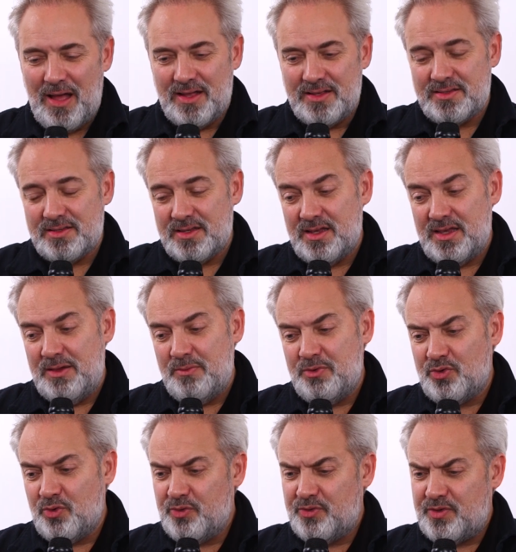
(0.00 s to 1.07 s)
but it
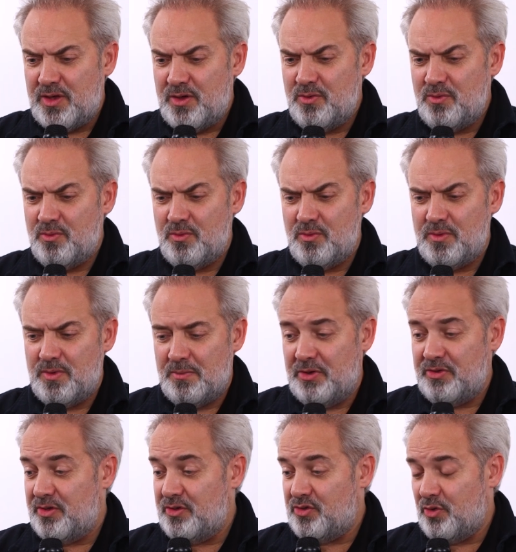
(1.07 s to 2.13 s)
was also the
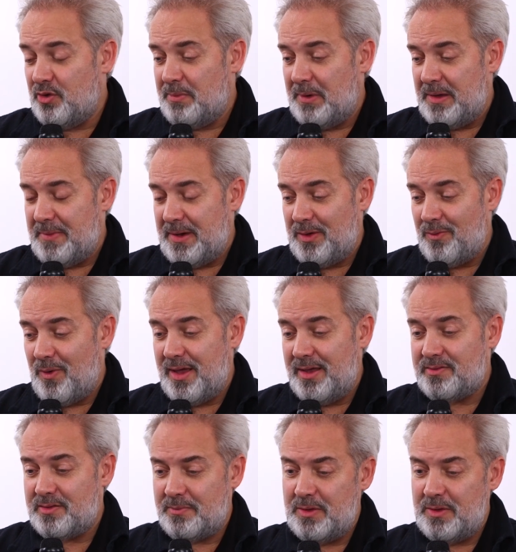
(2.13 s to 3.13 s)
most enjoyable in many ways.